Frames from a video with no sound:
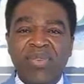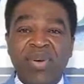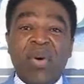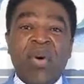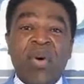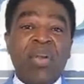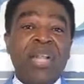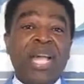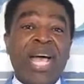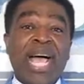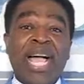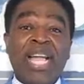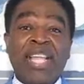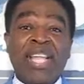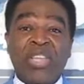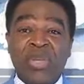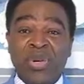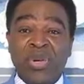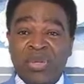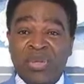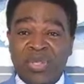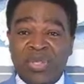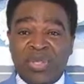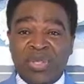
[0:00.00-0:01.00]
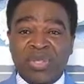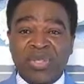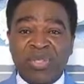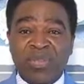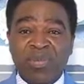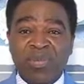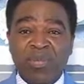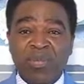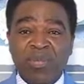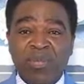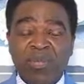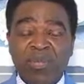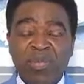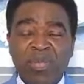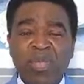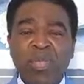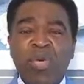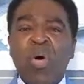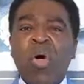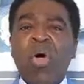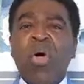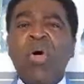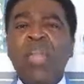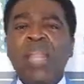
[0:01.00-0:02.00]
All are yours.
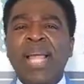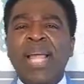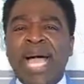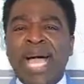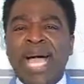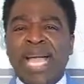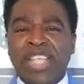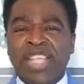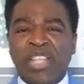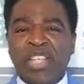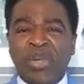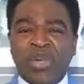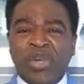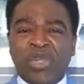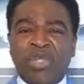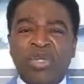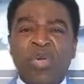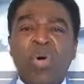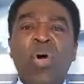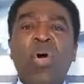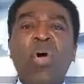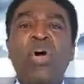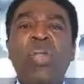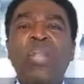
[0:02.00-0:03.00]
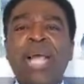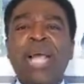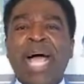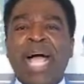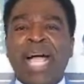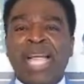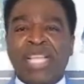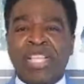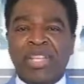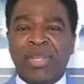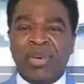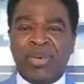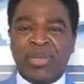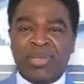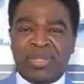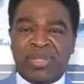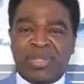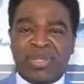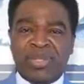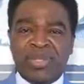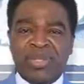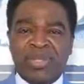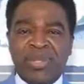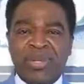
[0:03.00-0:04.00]
All are yours. All are
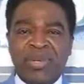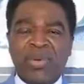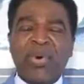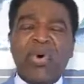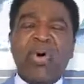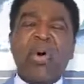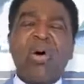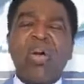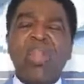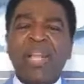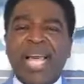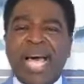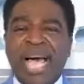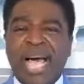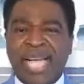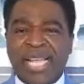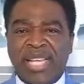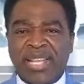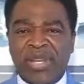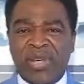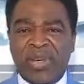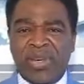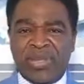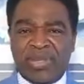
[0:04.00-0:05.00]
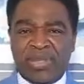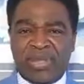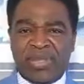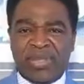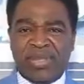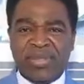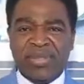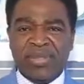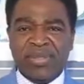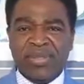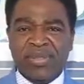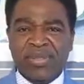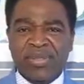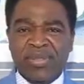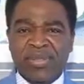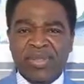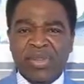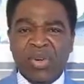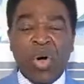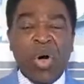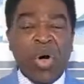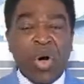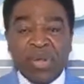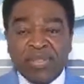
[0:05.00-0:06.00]
yours. All are yours.
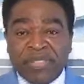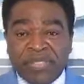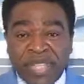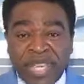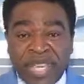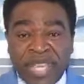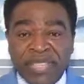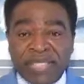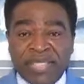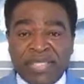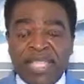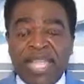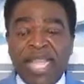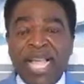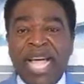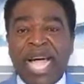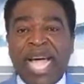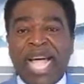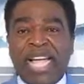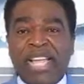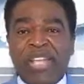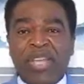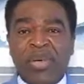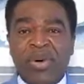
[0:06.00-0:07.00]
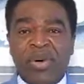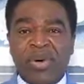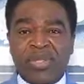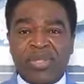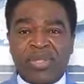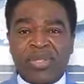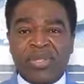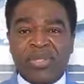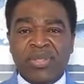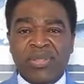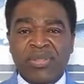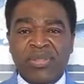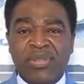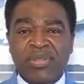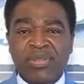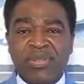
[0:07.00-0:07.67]
All things are yours.